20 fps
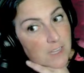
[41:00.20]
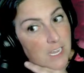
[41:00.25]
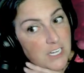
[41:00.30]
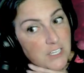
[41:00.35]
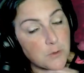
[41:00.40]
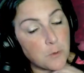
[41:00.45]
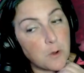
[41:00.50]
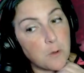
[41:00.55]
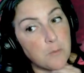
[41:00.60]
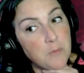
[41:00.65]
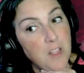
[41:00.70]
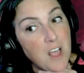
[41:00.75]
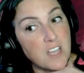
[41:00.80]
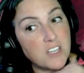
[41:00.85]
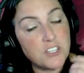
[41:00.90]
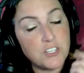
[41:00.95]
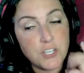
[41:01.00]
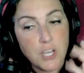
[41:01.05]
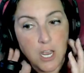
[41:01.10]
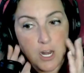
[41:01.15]
don't wear
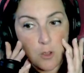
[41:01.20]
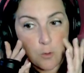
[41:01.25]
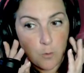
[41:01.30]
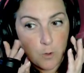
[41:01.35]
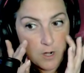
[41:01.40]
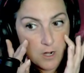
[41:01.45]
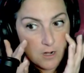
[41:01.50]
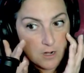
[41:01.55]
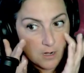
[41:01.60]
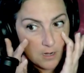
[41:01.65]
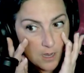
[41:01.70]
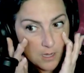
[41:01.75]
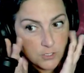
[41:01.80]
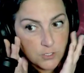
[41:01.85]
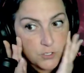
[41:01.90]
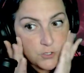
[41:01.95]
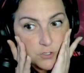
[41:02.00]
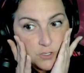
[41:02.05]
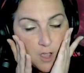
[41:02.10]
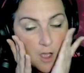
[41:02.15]
blush. I don't wear
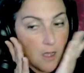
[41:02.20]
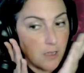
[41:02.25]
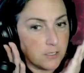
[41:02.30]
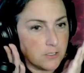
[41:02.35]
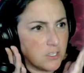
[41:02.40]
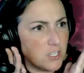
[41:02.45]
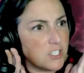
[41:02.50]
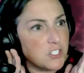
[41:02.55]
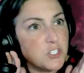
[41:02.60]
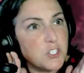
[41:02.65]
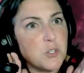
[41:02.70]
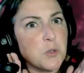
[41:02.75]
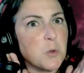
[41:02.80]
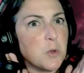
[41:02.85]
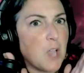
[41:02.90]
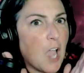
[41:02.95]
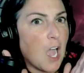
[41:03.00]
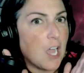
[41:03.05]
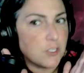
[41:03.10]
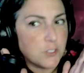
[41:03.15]

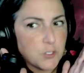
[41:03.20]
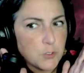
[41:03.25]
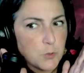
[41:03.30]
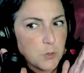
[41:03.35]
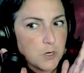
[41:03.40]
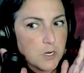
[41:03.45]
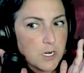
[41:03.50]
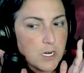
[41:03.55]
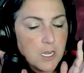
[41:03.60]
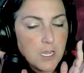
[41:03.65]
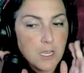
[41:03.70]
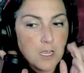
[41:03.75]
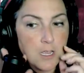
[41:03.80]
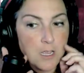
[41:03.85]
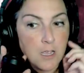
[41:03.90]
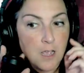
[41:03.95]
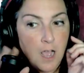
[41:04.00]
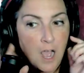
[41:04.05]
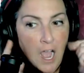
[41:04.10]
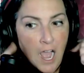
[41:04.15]
contour,
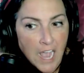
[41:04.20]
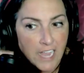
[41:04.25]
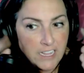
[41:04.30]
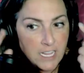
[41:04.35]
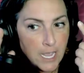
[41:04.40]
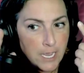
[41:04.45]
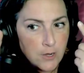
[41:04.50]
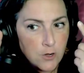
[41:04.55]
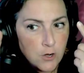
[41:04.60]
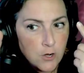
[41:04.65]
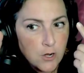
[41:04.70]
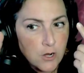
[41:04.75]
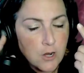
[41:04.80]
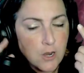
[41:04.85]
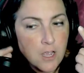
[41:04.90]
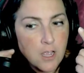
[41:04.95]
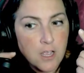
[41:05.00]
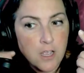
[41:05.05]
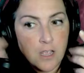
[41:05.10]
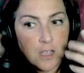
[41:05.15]
highlighter,
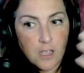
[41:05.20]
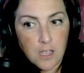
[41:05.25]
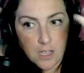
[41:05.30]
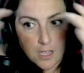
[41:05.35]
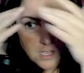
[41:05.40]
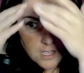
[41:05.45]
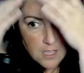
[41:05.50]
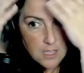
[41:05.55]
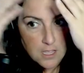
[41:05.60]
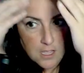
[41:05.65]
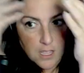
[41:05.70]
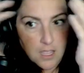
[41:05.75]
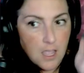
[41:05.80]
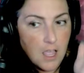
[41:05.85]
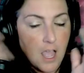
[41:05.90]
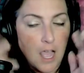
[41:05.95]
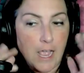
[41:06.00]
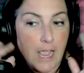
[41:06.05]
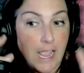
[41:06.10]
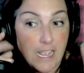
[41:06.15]

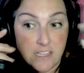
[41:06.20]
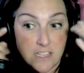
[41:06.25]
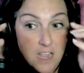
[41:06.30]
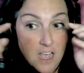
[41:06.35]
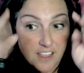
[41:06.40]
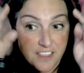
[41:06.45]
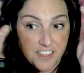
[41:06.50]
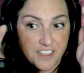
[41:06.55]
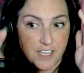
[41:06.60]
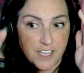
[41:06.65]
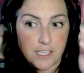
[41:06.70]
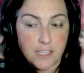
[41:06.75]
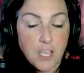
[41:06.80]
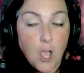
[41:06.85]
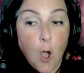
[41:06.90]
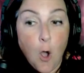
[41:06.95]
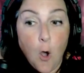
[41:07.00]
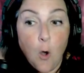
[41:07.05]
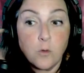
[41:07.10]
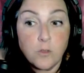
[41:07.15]
nothing. The
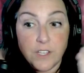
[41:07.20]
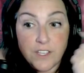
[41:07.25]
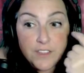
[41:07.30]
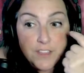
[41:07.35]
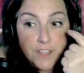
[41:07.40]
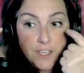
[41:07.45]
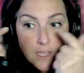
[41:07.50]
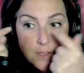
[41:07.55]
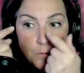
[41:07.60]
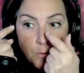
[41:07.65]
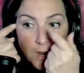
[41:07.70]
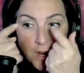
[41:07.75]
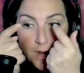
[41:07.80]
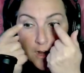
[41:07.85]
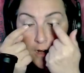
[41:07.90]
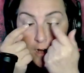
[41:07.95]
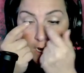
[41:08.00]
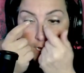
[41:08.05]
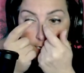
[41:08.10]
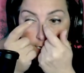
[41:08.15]
only thing I
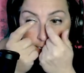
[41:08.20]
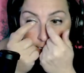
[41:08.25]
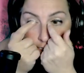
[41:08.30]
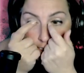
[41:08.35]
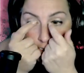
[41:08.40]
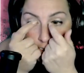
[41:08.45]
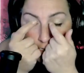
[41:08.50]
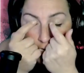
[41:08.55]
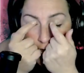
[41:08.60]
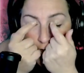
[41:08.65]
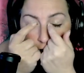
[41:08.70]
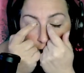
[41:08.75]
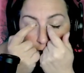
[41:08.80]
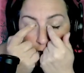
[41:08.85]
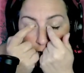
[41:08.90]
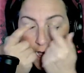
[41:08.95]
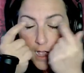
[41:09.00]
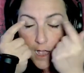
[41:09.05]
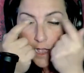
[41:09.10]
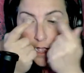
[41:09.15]
wear is
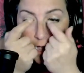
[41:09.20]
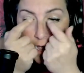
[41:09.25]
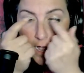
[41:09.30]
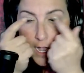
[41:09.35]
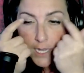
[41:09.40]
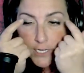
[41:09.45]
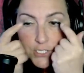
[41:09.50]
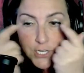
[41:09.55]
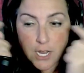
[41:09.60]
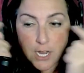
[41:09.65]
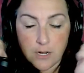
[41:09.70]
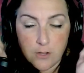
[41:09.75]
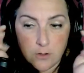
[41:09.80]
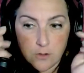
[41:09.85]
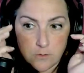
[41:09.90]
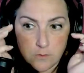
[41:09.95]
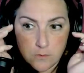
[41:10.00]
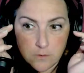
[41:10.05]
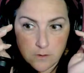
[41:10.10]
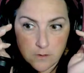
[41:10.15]

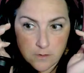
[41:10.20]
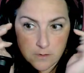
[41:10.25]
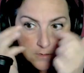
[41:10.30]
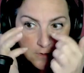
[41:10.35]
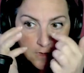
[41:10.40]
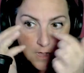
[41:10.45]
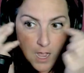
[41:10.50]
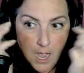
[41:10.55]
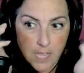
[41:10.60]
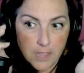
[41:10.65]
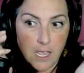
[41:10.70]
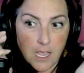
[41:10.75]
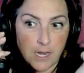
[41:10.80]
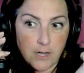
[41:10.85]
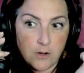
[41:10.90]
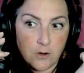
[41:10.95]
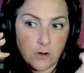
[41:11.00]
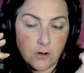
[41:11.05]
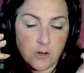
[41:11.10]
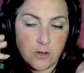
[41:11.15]
eyeshadow,
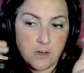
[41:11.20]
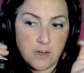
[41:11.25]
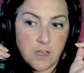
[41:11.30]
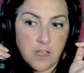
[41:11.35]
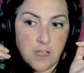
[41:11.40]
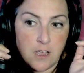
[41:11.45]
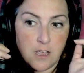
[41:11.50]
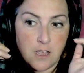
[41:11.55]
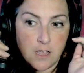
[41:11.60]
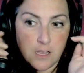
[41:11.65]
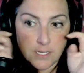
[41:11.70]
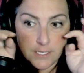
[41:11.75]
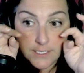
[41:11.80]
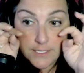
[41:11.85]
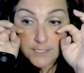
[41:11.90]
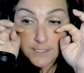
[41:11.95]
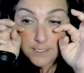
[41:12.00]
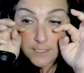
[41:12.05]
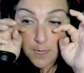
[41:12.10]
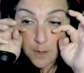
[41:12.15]
eyeliner,
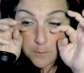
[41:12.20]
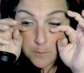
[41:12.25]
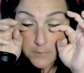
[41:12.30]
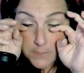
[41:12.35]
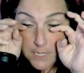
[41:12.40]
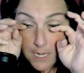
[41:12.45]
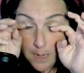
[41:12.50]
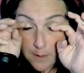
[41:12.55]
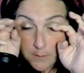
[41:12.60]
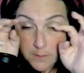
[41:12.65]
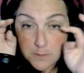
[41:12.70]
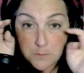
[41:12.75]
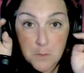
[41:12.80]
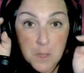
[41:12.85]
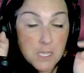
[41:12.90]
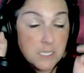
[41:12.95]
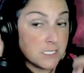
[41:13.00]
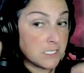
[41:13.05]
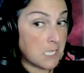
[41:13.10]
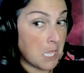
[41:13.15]
sometimes
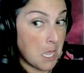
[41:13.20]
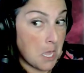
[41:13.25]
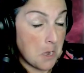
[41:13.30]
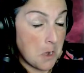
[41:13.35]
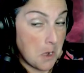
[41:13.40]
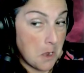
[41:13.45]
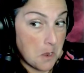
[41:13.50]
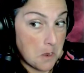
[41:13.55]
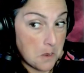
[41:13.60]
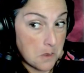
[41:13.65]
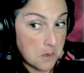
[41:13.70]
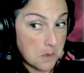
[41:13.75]
mascara,